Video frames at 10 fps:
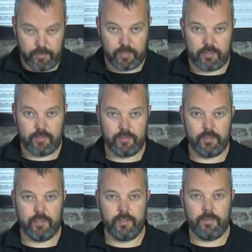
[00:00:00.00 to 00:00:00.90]
button.
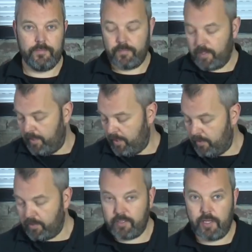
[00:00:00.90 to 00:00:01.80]
And now
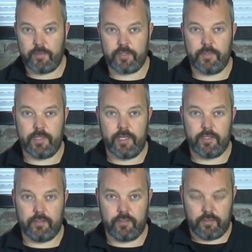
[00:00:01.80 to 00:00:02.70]
the timer has been
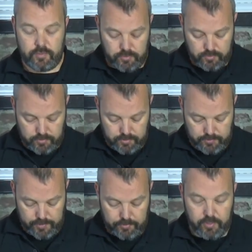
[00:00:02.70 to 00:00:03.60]
added to the
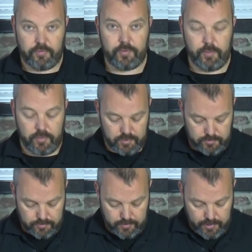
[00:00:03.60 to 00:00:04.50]
memory of the motor.
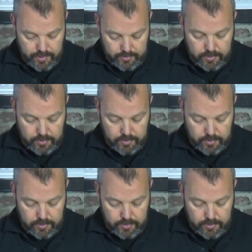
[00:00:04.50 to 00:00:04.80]
I'm